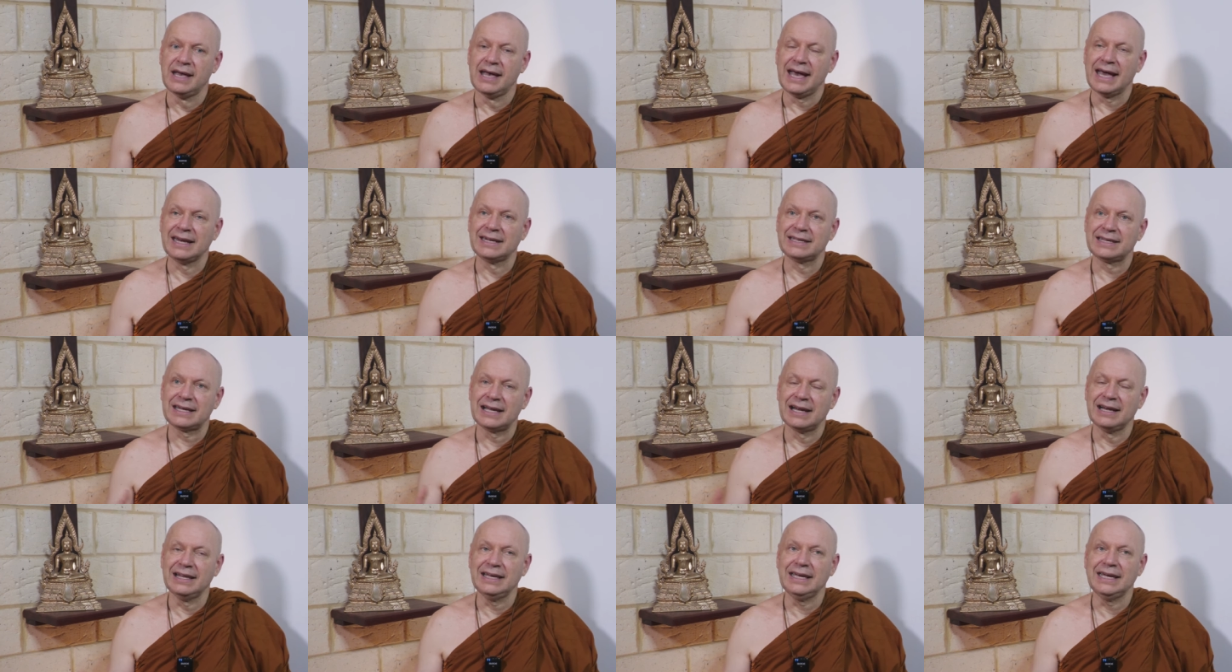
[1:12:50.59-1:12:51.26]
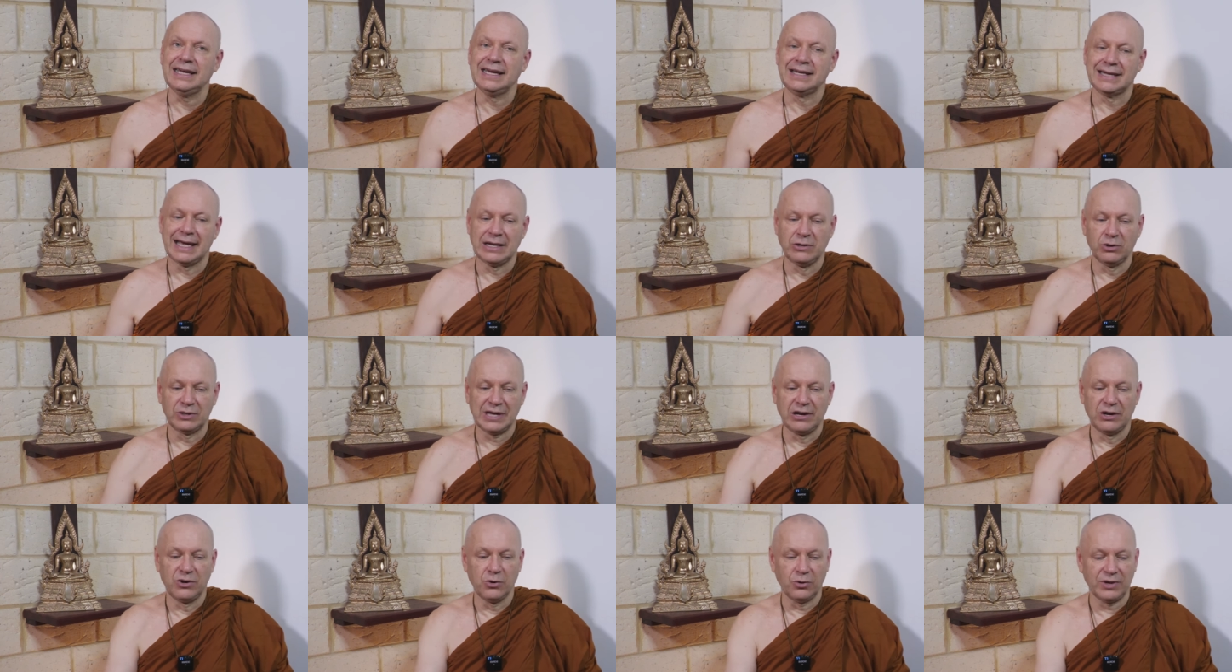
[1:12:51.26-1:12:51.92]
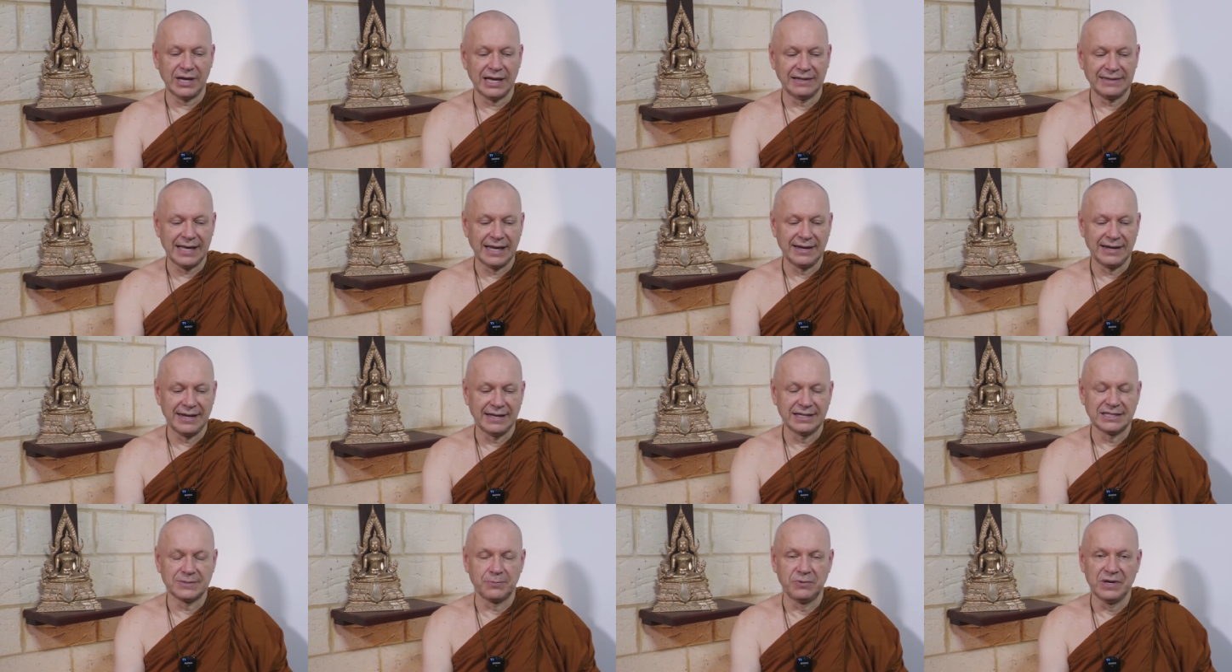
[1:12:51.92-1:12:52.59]
and clean, and you can look at that
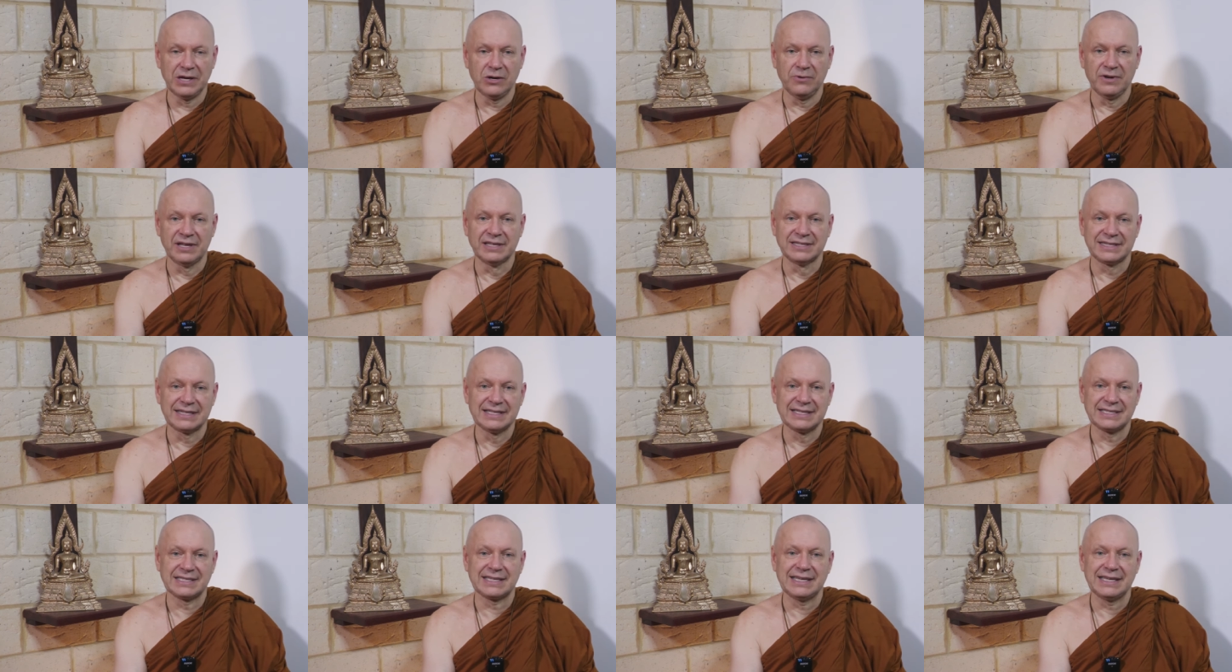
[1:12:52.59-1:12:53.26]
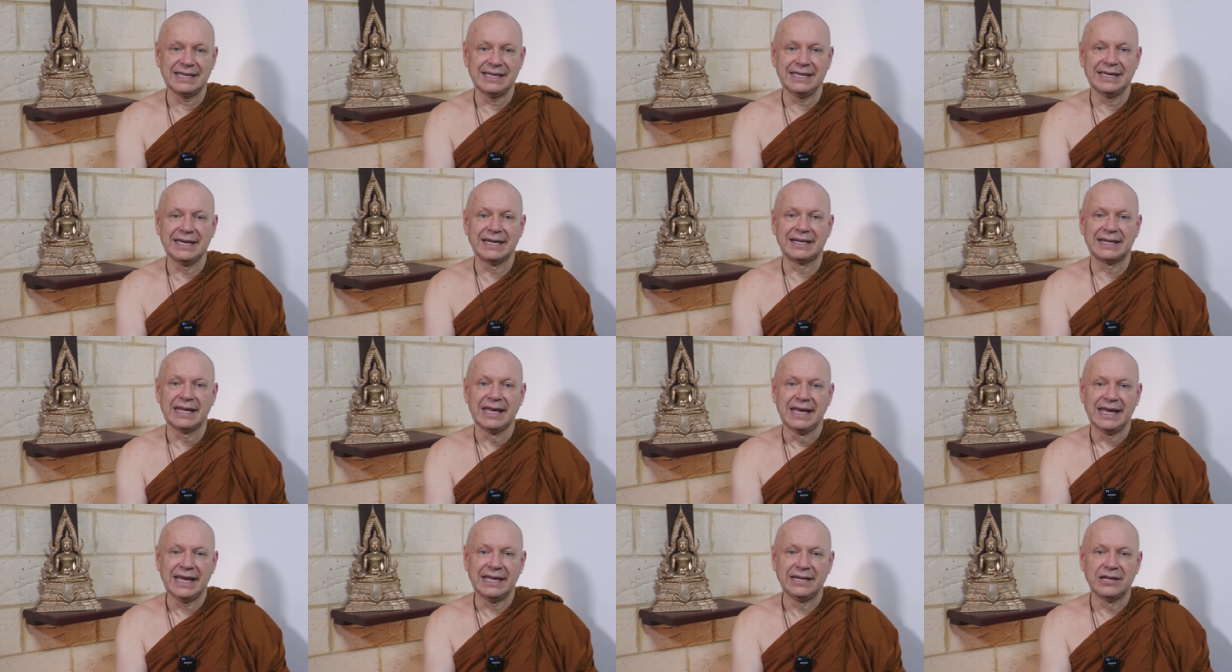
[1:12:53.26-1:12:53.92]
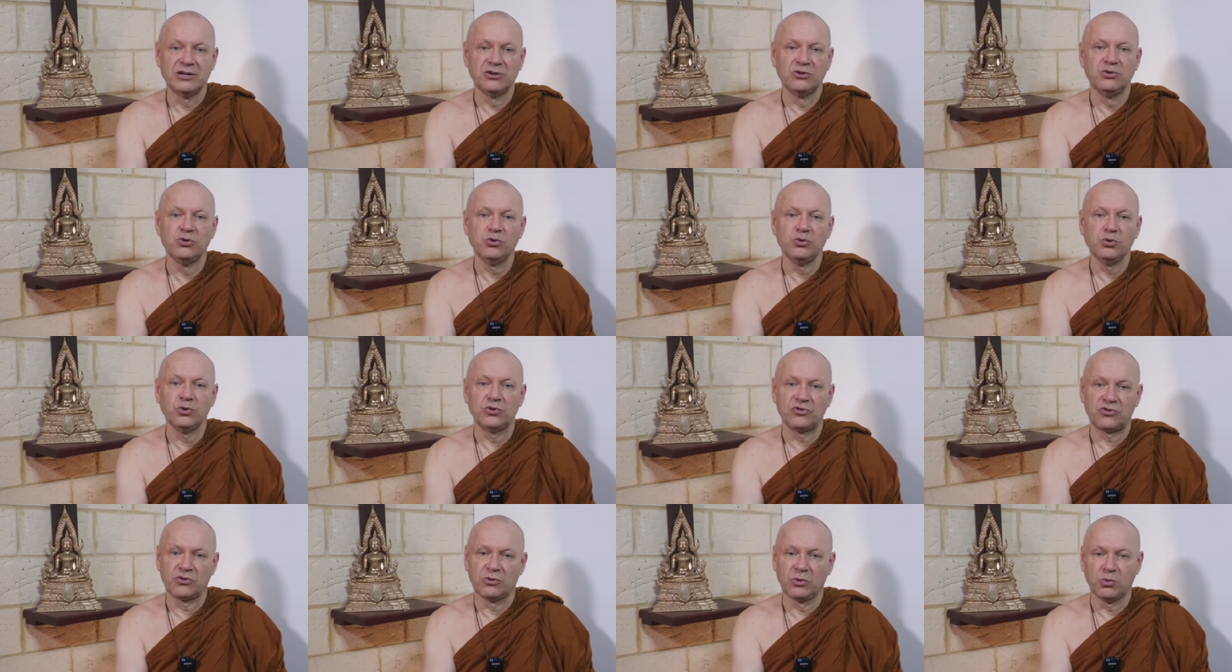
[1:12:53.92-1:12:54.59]
experience and see it in a
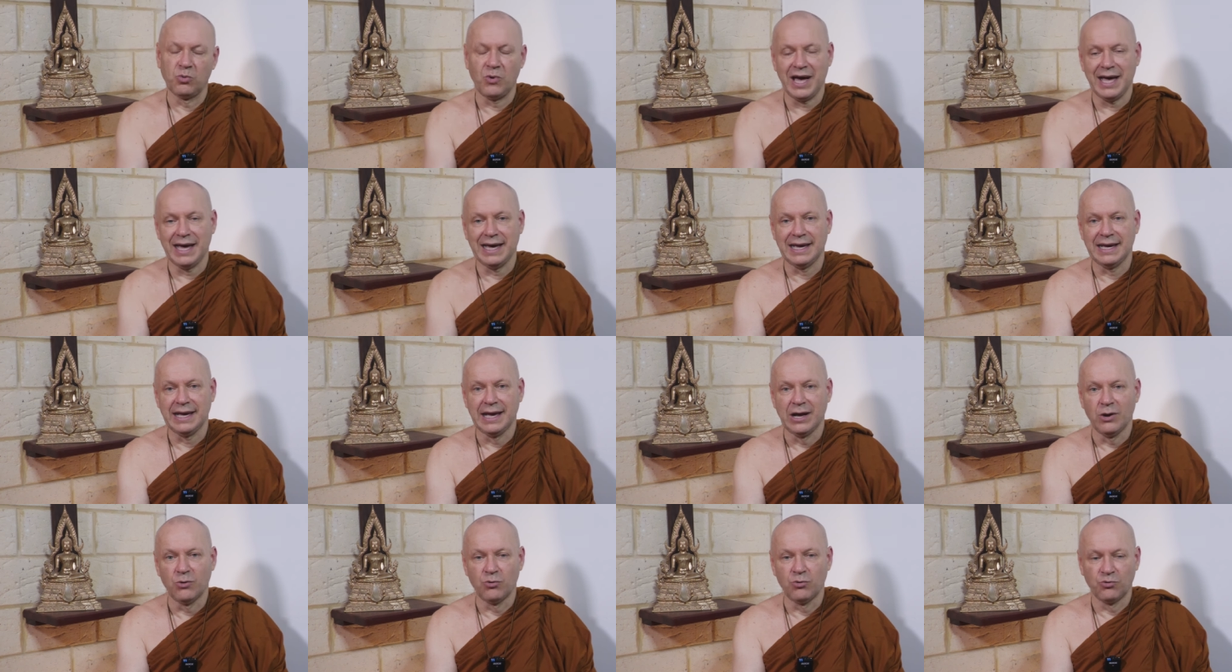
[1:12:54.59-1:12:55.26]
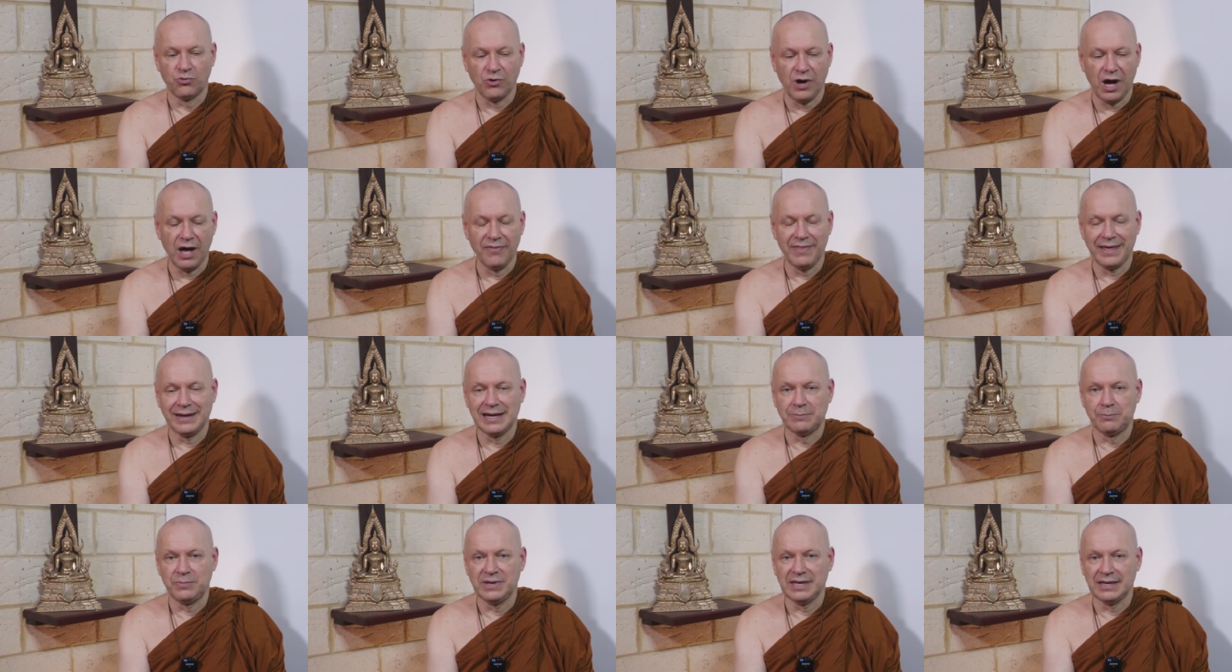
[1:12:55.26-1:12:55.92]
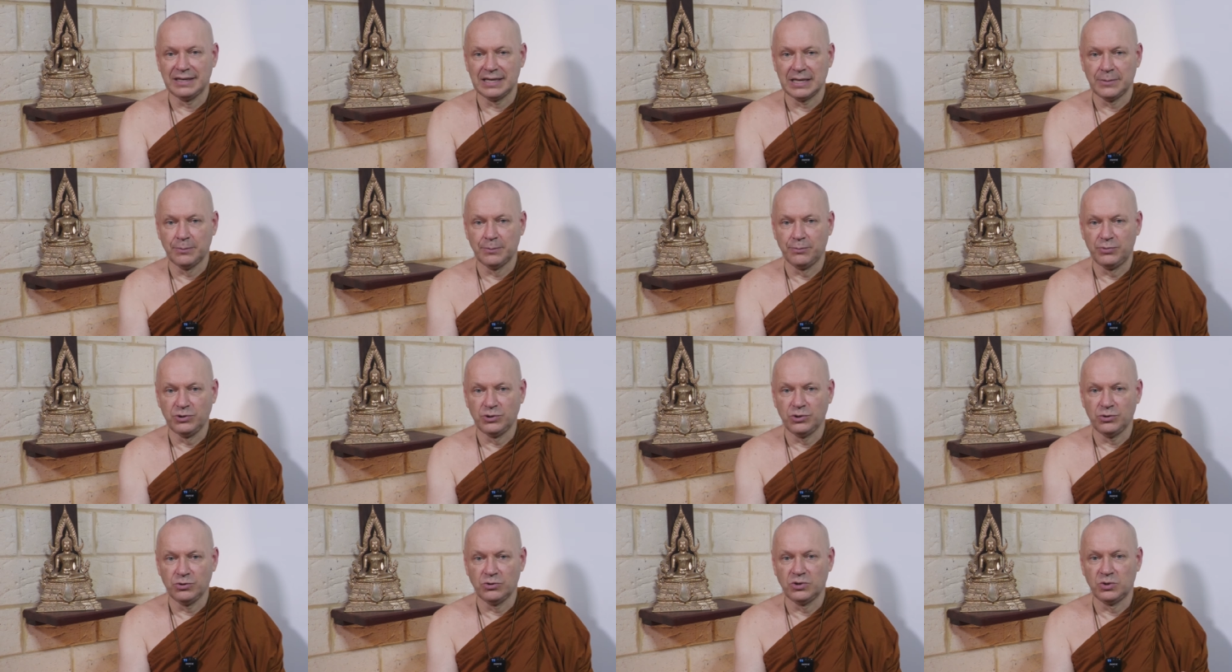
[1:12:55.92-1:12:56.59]
neutral way rather than it being
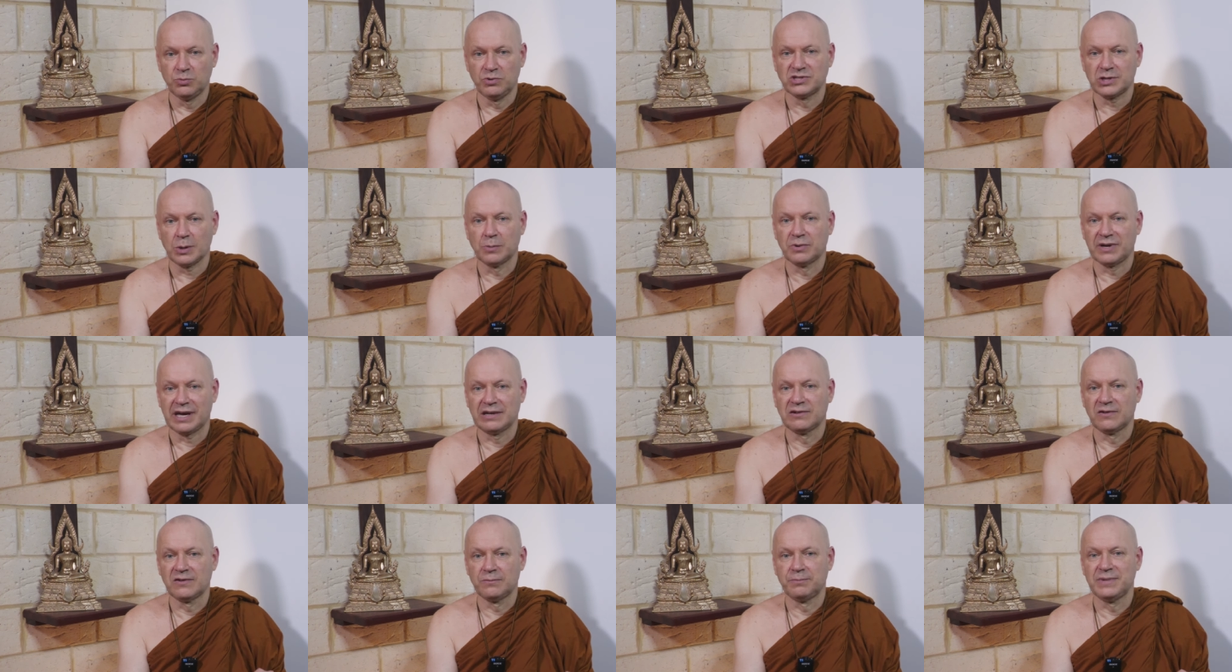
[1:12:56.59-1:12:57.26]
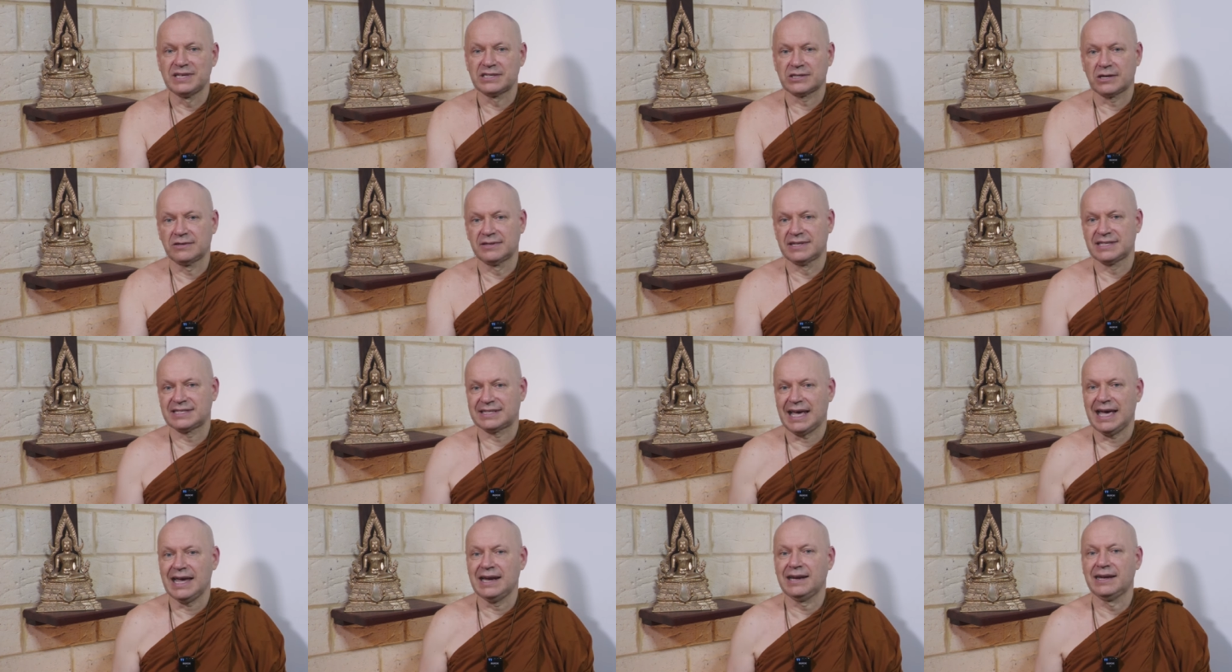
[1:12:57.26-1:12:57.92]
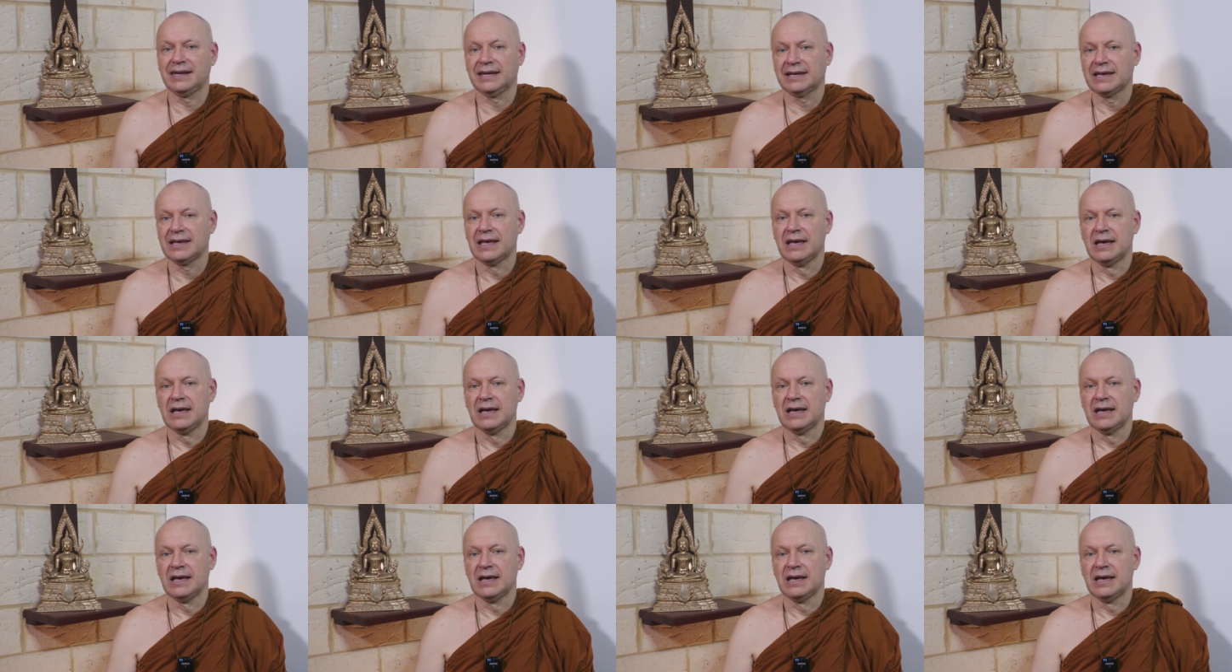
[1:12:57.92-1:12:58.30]
imbued with some kind of misunderstanding